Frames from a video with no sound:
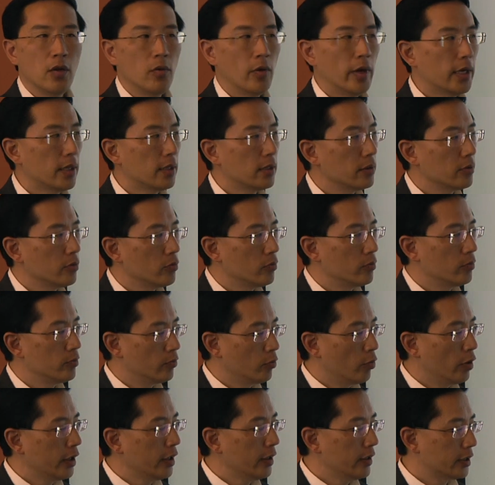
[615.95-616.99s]
Well,
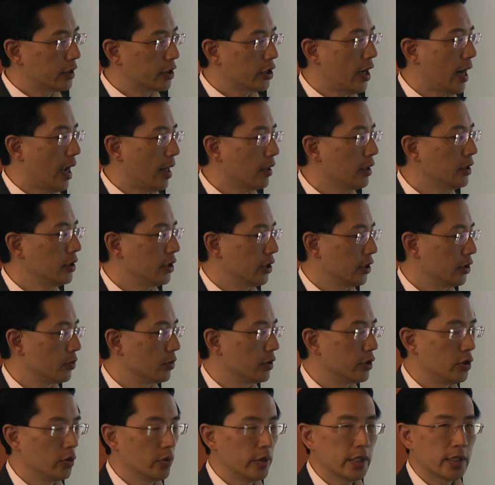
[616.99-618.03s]
one of the challenges
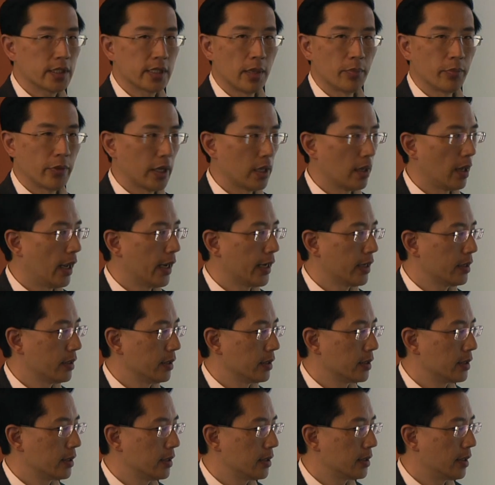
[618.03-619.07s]
with doing something like
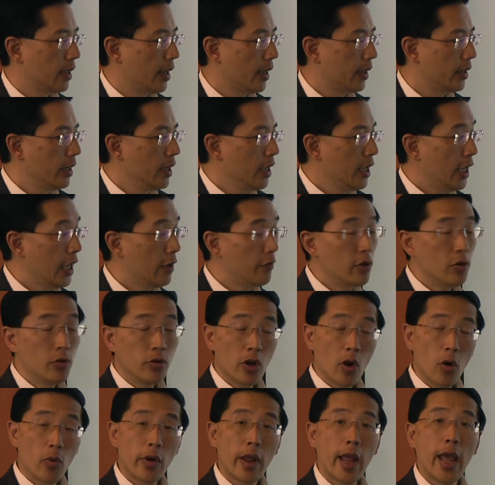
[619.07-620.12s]
this is that if you
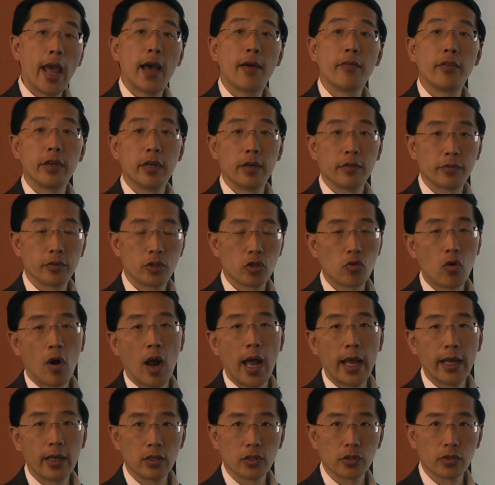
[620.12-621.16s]
don't have enough
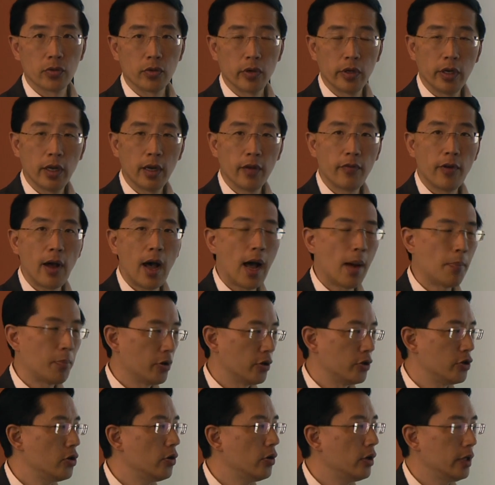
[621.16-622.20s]
trials or enough
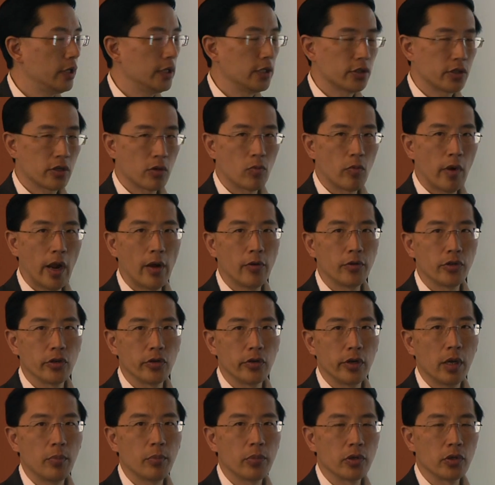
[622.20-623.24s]
opportunities to round your
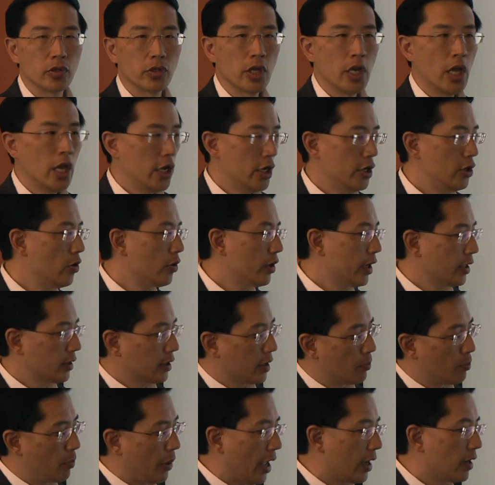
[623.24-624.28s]
numbers, you don't get the
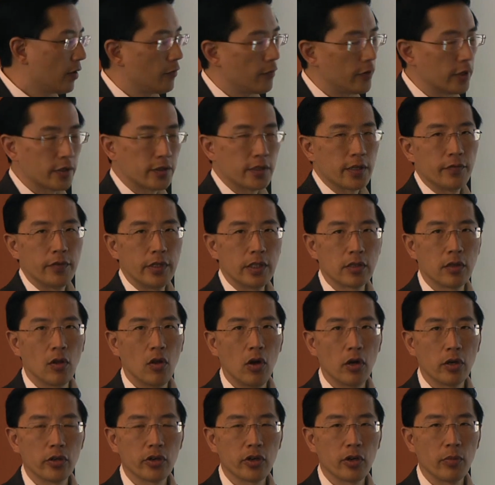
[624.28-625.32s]
benefits of these
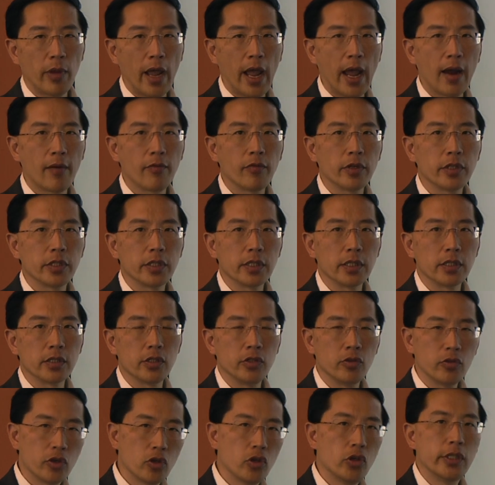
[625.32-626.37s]
long-term averages.
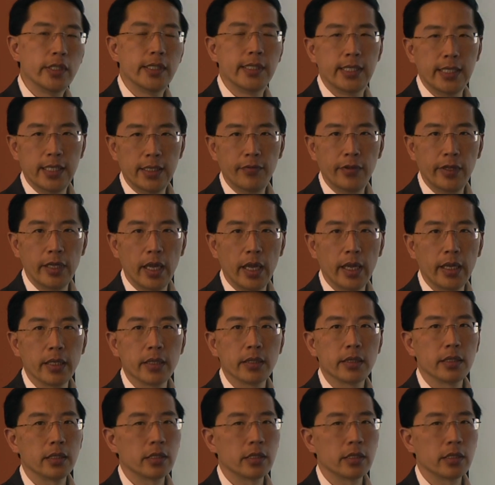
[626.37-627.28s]
You could deviate.